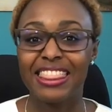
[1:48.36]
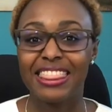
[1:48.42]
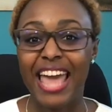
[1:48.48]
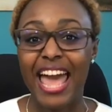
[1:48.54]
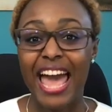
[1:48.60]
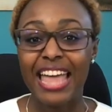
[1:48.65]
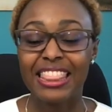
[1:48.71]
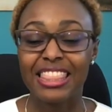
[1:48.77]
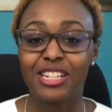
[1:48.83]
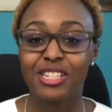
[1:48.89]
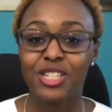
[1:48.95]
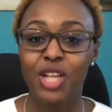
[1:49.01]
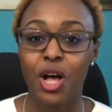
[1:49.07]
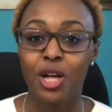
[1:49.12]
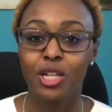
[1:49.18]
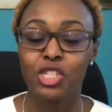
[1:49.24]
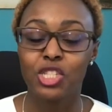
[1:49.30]
that, there's
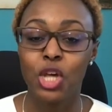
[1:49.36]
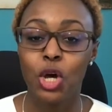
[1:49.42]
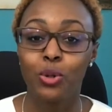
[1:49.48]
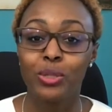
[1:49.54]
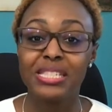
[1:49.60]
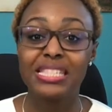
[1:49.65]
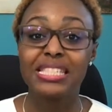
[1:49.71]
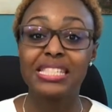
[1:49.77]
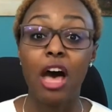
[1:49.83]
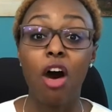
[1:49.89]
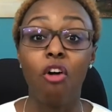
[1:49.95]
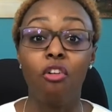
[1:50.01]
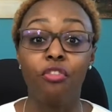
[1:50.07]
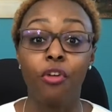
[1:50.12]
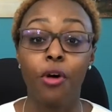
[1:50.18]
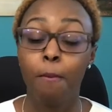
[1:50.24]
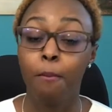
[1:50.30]
also
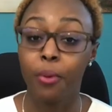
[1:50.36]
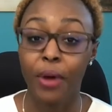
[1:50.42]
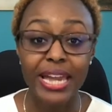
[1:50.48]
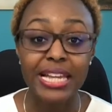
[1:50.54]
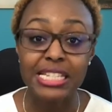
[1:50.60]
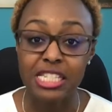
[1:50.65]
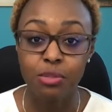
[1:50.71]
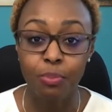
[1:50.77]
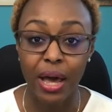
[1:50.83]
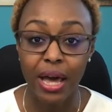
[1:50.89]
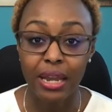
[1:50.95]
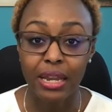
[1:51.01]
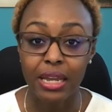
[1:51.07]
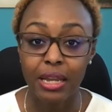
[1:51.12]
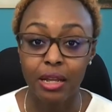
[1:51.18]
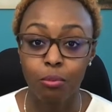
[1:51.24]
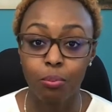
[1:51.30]
self-brain
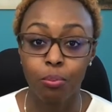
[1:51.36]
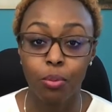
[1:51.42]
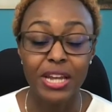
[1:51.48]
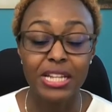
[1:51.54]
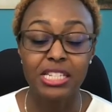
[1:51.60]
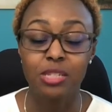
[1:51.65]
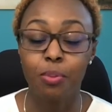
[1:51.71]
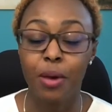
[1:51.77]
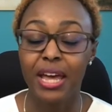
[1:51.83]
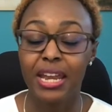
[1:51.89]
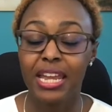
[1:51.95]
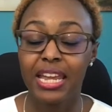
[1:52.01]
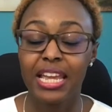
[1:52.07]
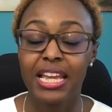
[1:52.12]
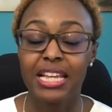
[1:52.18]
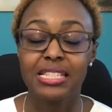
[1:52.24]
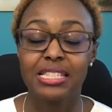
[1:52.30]
spotting. Brain
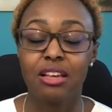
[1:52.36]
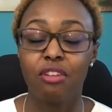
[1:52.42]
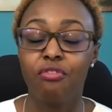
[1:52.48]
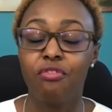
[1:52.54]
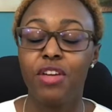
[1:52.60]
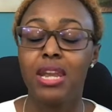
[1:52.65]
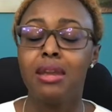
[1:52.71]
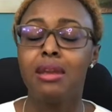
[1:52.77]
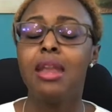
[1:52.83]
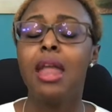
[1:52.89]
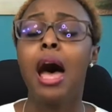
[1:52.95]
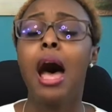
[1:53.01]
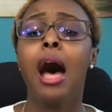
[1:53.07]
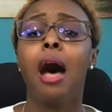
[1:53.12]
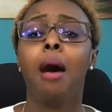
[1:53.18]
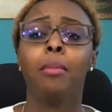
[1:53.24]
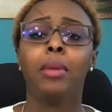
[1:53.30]
spotting is a
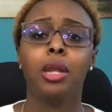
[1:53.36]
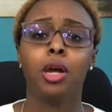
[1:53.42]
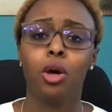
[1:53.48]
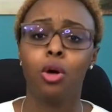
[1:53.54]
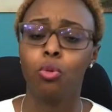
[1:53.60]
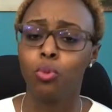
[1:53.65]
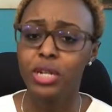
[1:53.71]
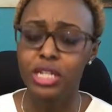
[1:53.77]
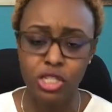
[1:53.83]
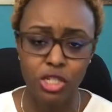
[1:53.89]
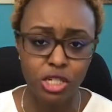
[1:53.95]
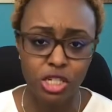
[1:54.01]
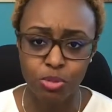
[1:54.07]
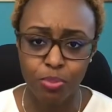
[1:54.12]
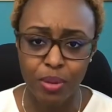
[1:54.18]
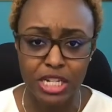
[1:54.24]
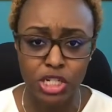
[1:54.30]
phenomenal
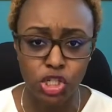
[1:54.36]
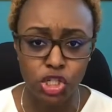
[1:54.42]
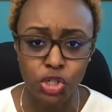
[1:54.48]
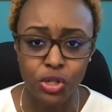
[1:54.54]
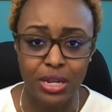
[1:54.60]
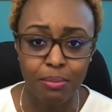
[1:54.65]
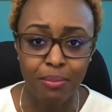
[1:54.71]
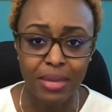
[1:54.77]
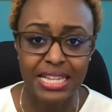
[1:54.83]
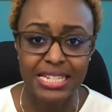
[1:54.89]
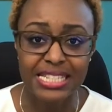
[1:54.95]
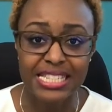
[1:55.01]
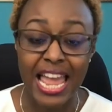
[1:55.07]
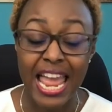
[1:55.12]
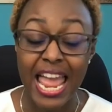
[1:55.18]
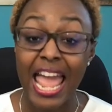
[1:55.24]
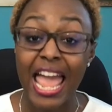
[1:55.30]
research-based treatment,
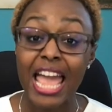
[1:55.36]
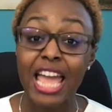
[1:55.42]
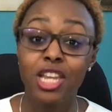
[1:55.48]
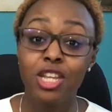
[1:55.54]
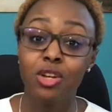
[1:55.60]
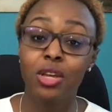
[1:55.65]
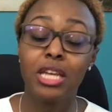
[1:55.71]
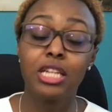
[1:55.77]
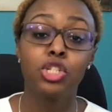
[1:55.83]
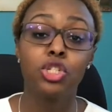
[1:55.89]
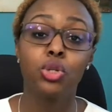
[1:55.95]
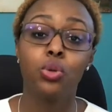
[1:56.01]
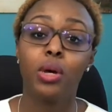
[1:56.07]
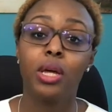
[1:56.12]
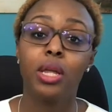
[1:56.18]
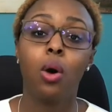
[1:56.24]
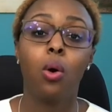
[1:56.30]
and you can
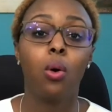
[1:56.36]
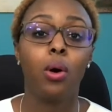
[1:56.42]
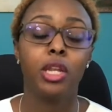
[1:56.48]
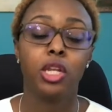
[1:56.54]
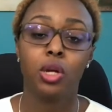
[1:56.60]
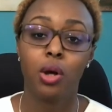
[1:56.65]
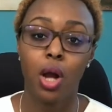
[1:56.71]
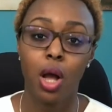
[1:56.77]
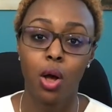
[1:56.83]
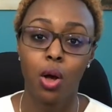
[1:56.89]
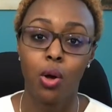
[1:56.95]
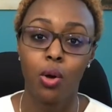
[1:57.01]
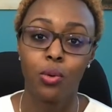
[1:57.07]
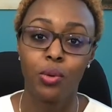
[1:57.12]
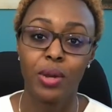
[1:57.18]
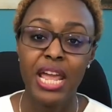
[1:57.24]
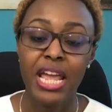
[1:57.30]
do it on your
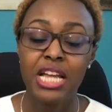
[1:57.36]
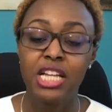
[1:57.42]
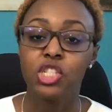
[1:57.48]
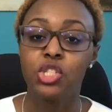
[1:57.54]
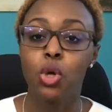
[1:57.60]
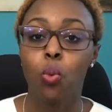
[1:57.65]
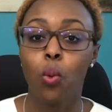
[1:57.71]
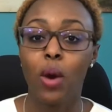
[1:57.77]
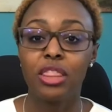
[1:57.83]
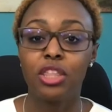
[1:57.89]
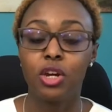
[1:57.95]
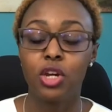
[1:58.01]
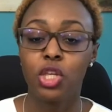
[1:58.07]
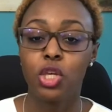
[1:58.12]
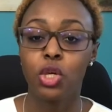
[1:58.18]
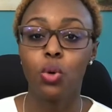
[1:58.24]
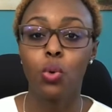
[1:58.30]
own. So whether
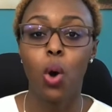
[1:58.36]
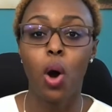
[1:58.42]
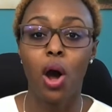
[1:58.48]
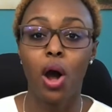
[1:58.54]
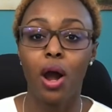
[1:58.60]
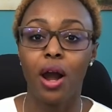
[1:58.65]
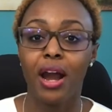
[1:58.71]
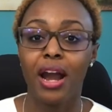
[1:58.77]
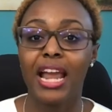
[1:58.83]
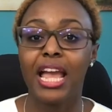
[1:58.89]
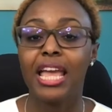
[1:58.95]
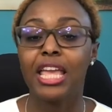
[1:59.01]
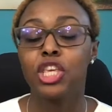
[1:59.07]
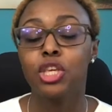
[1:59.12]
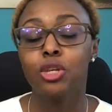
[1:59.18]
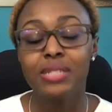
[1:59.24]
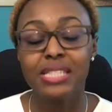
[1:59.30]
you are
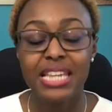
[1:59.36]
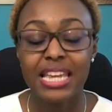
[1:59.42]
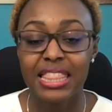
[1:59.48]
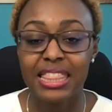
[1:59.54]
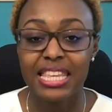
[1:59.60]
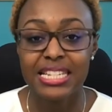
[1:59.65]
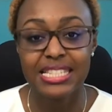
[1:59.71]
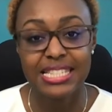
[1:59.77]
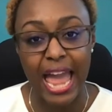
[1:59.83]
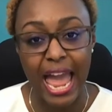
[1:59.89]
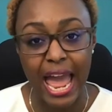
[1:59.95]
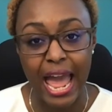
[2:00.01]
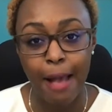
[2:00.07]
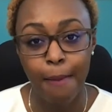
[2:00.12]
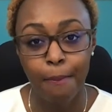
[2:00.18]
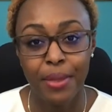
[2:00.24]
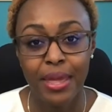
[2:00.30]
using this
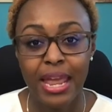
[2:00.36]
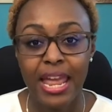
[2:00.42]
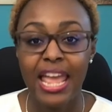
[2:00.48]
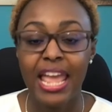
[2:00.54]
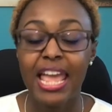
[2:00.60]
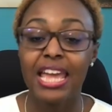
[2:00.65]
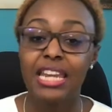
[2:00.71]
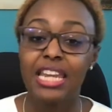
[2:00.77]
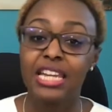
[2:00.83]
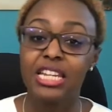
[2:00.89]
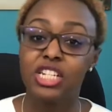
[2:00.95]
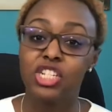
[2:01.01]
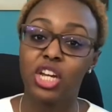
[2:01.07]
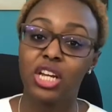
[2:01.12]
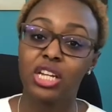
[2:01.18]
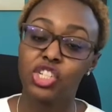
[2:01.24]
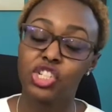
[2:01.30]
app in
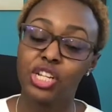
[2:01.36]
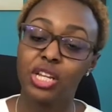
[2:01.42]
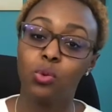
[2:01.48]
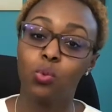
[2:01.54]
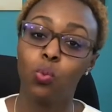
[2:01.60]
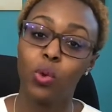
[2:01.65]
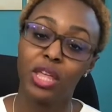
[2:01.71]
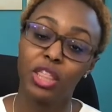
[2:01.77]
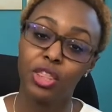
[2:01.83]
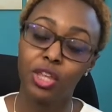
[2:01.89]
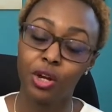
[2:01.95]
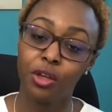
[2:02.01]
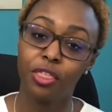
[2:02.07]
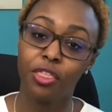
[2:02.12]
conjunction with your